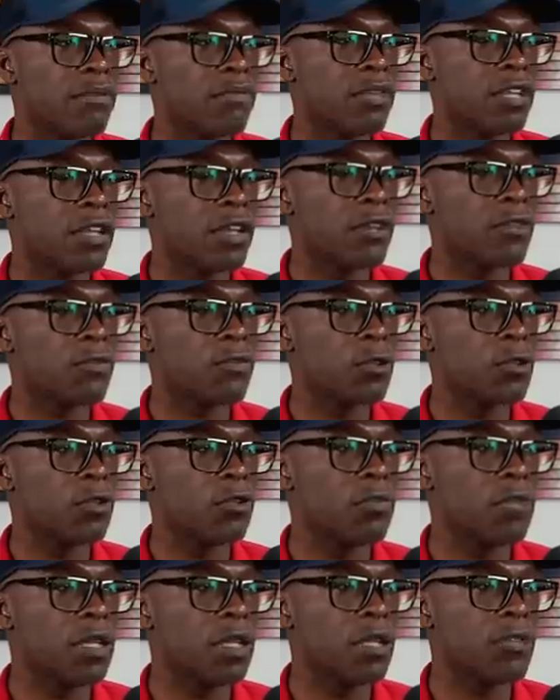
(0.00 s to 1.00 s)
because
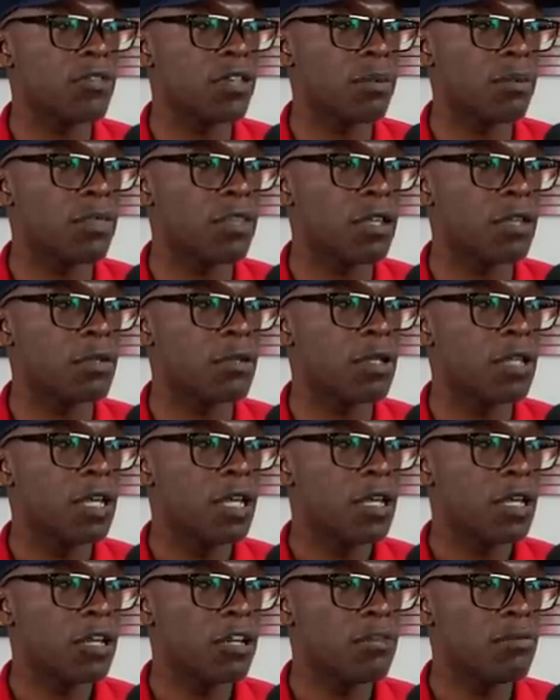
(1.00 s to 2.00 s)
freedom means something
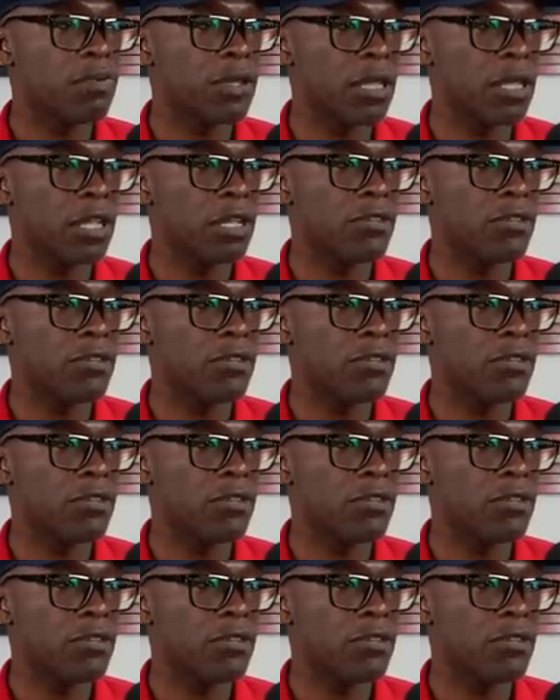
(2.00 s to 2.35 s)
completely